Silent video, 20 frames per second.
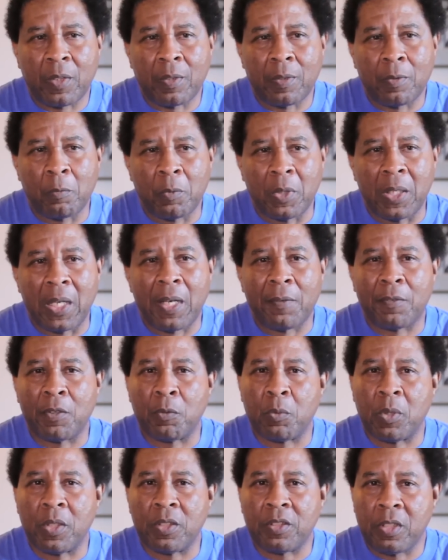we have the
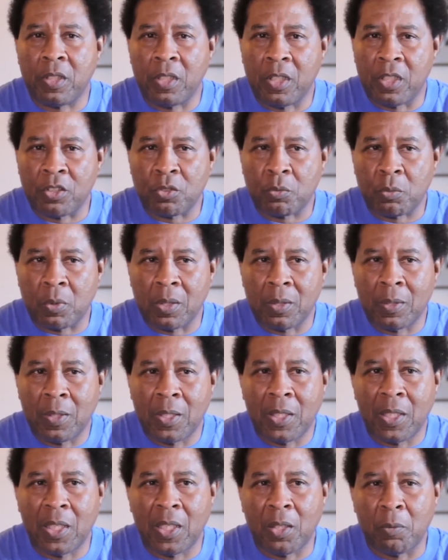rich history,
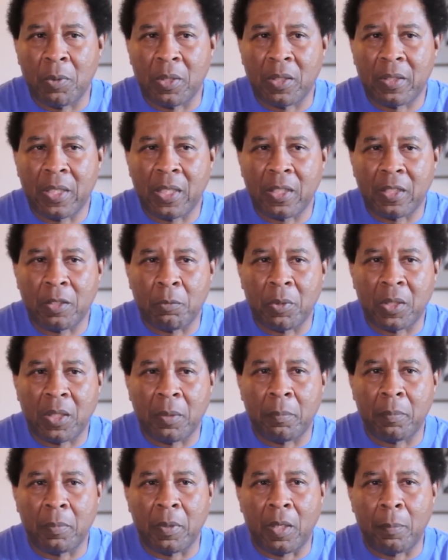and we think that we
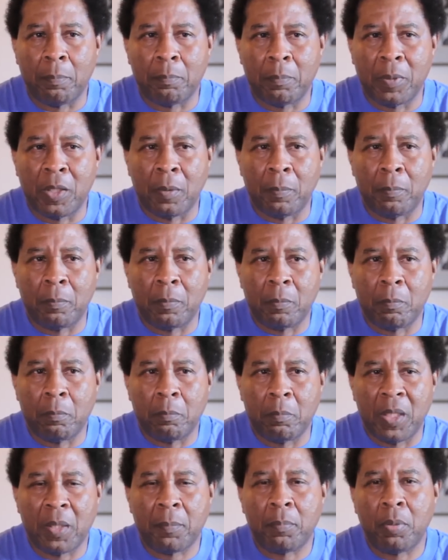can uh, be a
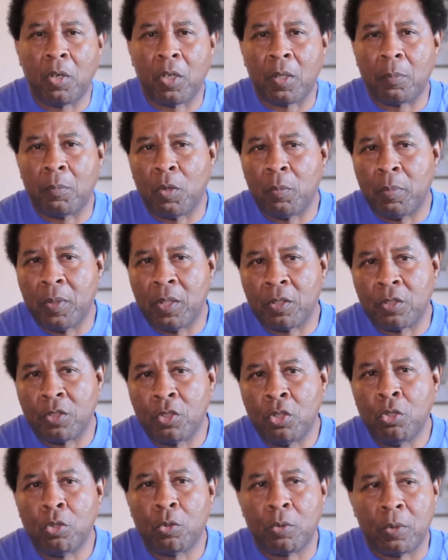big part of Mobile's
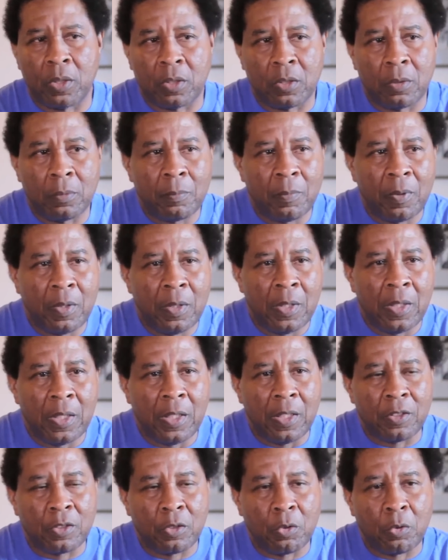tourism.
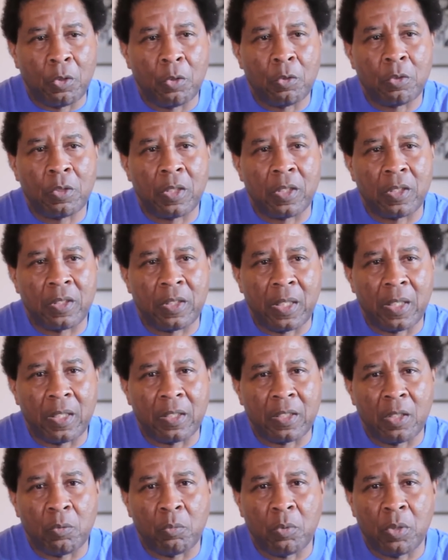And so those are the things
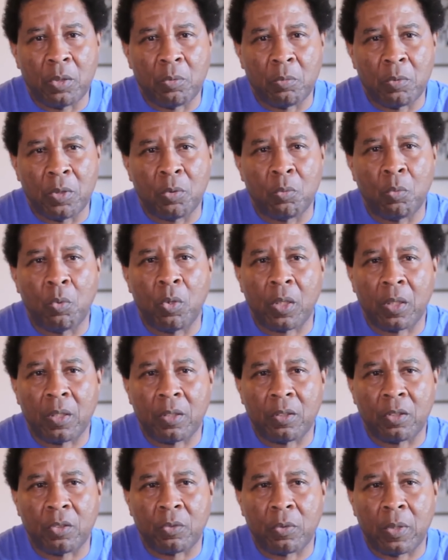that we're, we're working
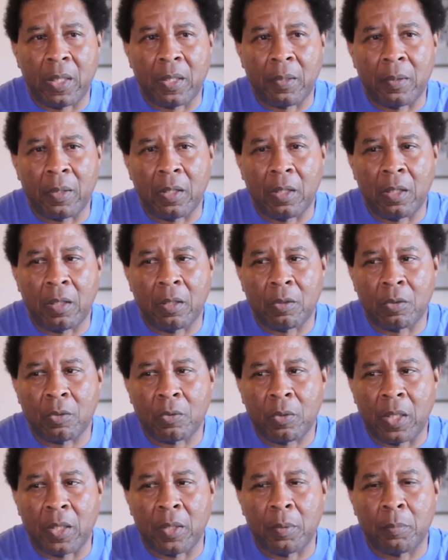to try to uh,
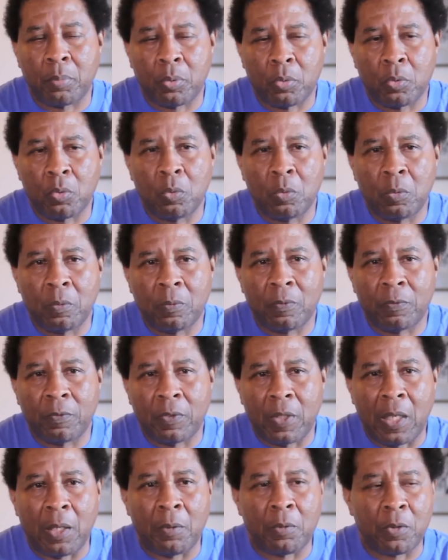try to improve for
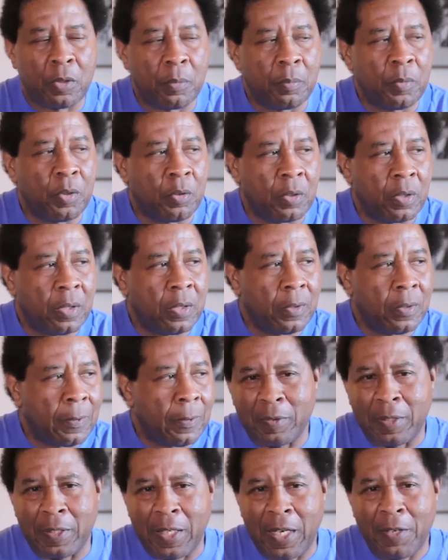our community.
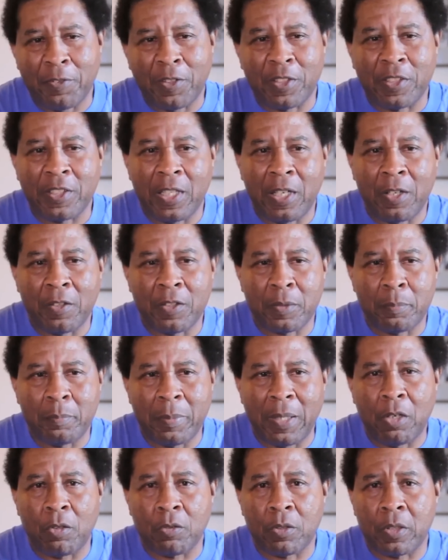Africatown is
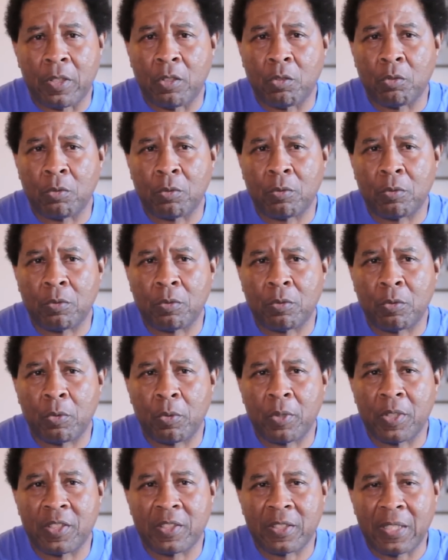bounded on
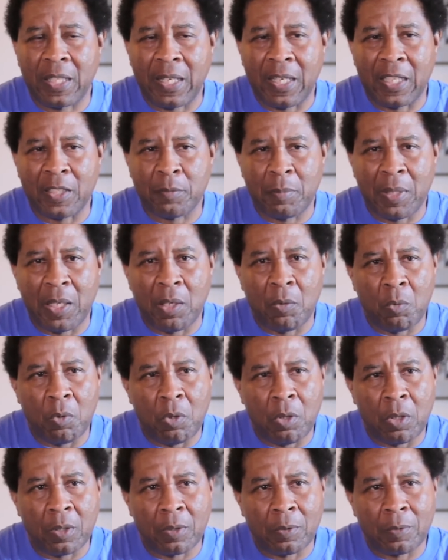three sides by
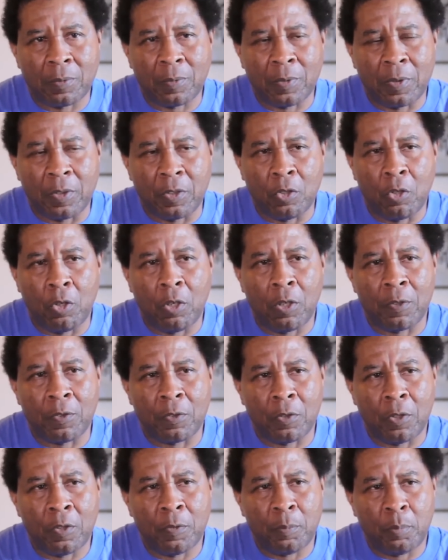water. North,
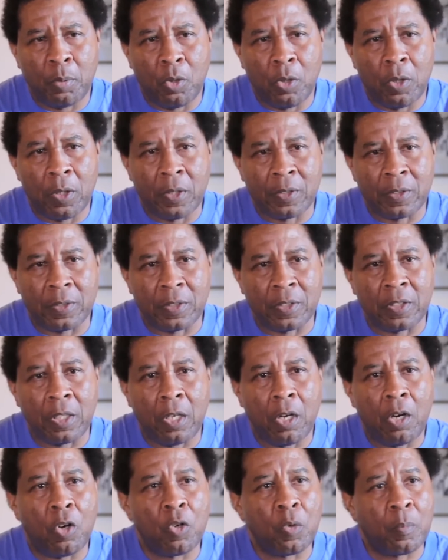north part is, is
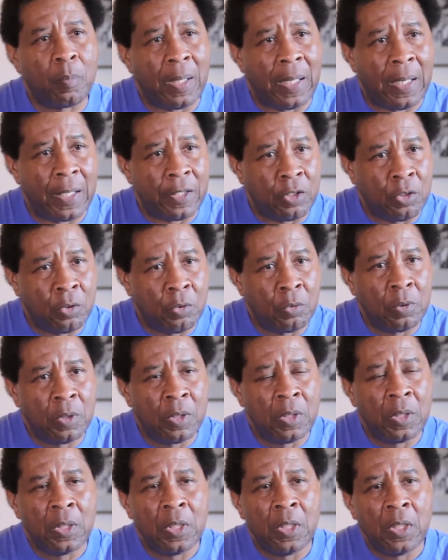Hog Bayou,
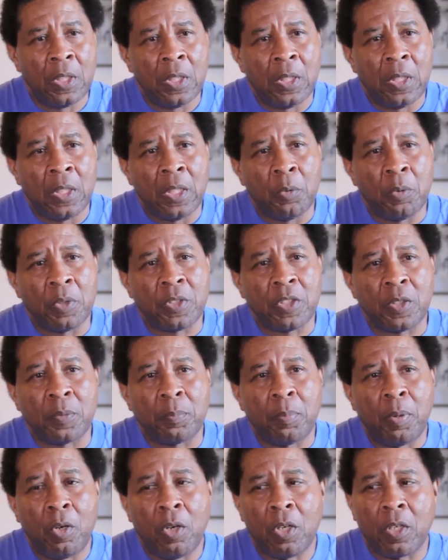which is
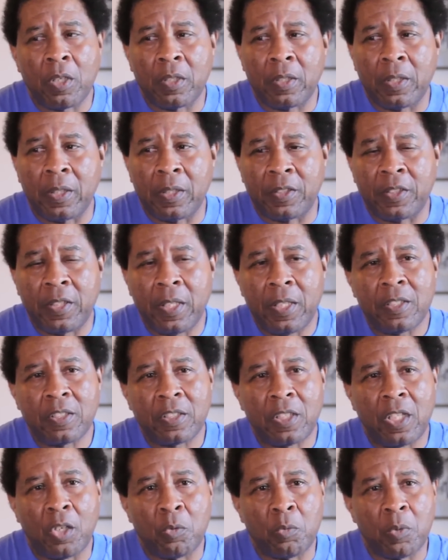part of the
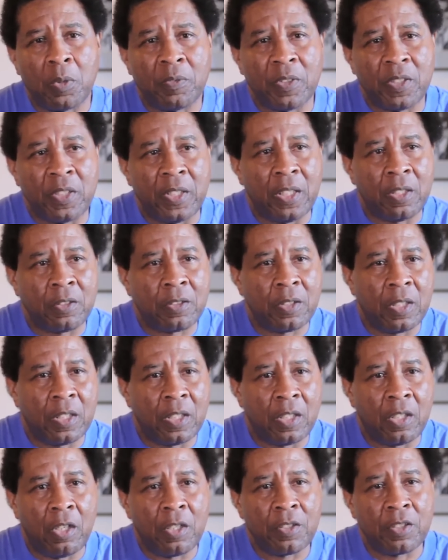Tensaw River Delta, the
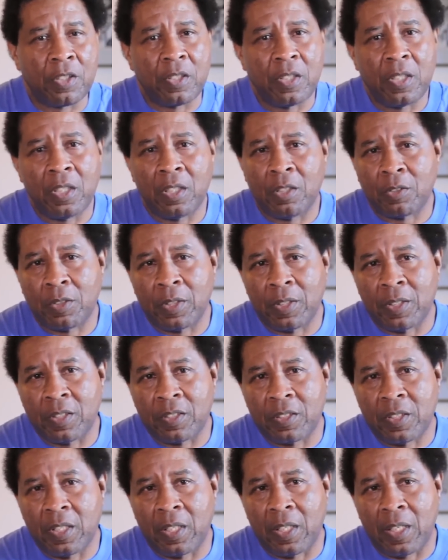largest delta in the
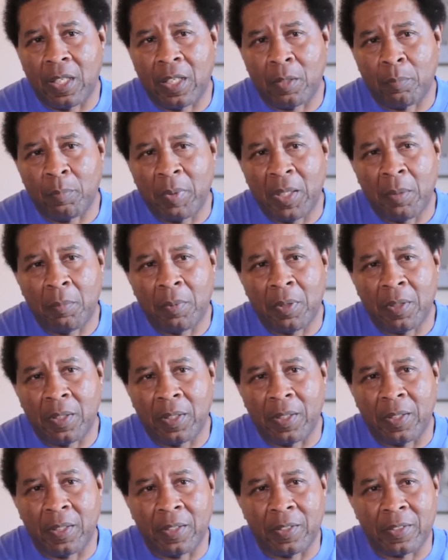state of Alabama,
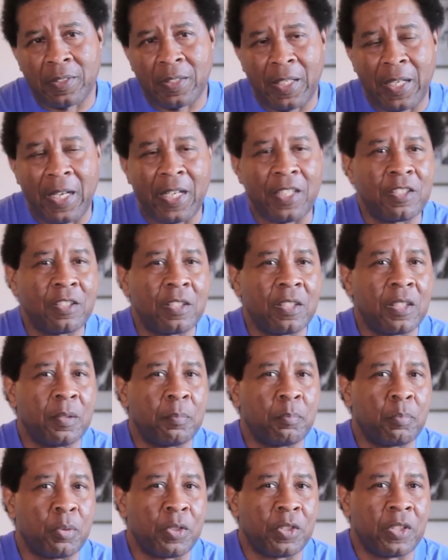and is actually
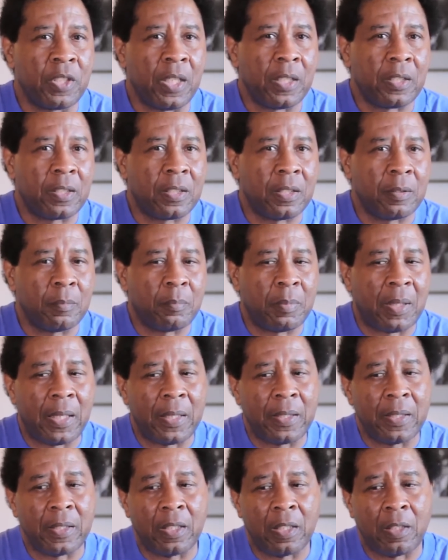protected by
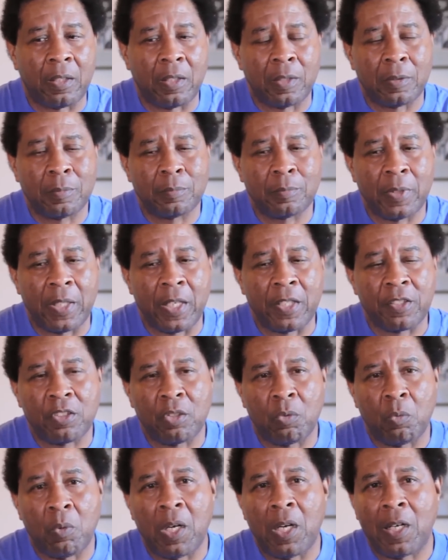the uh,
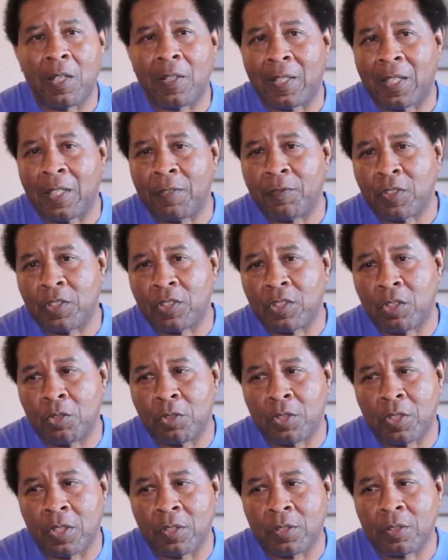National Wildlife
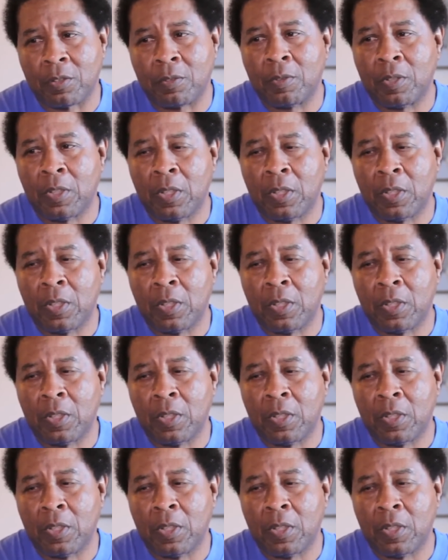Association.